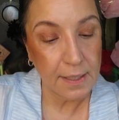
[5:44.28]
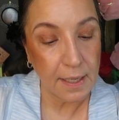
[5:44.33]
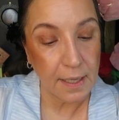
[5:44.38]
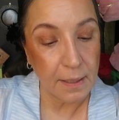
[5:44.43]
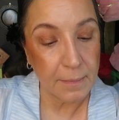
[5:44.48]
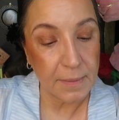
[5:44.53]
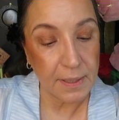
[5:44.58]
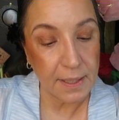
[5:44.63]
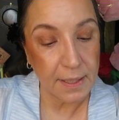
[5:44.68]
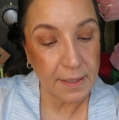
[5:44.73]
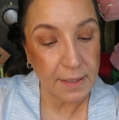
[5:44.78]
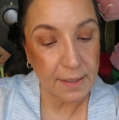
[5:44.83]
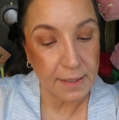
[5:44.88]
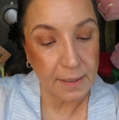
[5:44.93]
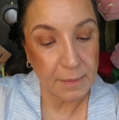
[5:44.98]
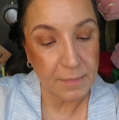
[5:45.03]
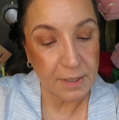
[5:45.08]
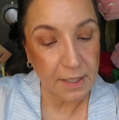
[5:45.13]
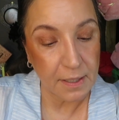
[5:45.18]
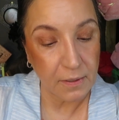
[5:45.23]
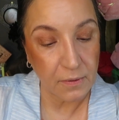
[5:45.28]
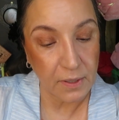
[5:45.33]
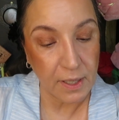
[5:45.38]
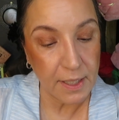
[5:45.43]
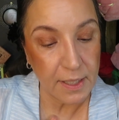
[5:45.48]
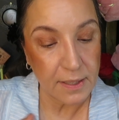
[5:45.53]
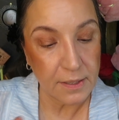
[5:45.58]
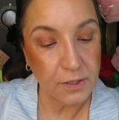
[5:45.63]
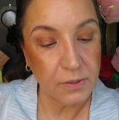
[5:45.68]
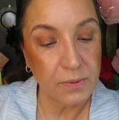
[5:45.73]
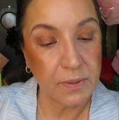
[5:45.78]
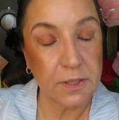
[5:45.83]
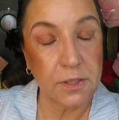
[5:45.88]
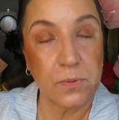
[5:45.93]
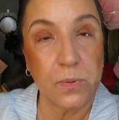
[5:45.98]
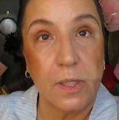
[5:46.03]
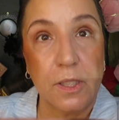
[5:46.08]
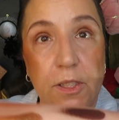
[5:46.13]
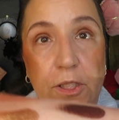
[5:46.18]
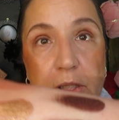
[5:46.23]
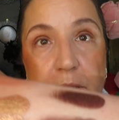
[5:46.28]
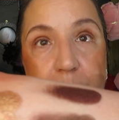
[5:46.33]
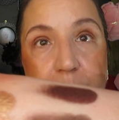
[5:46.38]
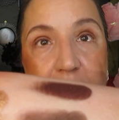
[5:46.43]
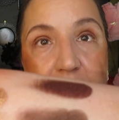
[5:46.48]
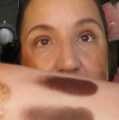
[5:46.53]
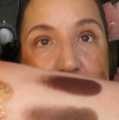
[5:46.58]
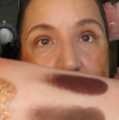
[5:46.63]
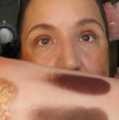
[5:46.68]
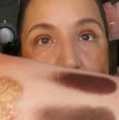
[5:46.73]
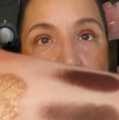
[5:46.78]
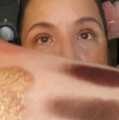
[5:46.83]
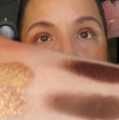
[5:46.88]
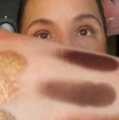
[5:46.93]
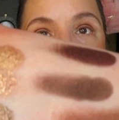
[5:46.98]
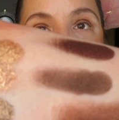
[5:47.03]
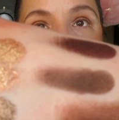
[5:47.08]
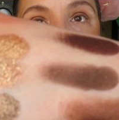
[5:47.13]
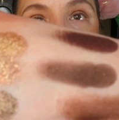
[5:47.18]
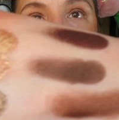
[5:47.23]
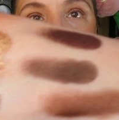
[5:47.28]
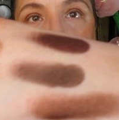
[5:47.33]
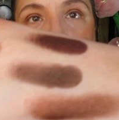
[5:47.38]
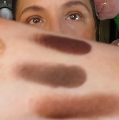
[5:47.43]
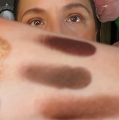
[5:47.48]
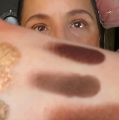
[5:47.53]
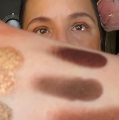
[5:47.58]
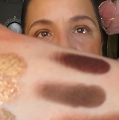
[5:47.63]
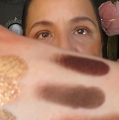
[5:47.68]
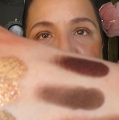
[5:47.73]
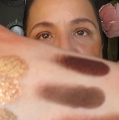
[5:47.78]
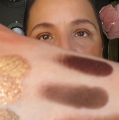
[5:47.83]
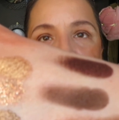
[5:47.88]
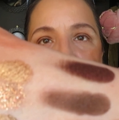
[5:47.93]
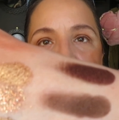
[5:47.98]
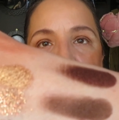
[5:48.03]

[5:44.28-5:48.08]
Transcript: I mean, I'm not great at doing swatches, but that's the worst swatch I've ever